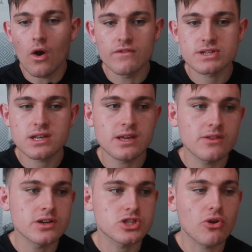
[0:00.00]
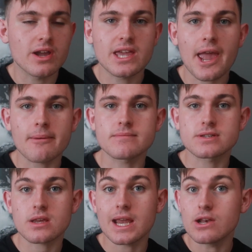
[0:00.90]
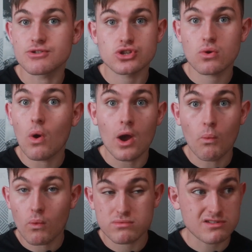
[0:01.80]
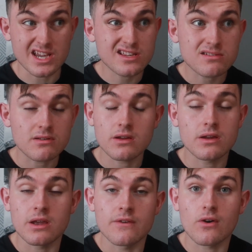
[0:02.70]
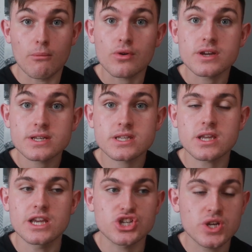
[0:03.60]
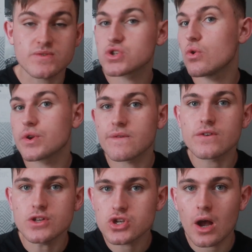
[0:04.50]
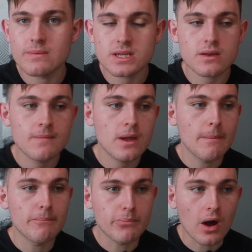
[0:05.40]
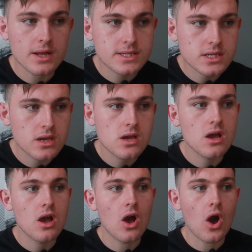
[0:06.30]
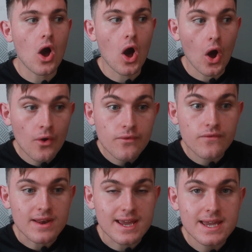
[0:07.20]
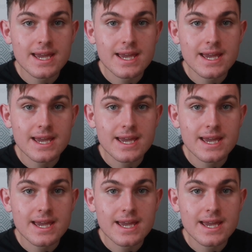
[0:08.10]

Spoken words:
Obviously, those 9 games, he looked quite decent, if I'm honest. He should have scored a few times, but hopefully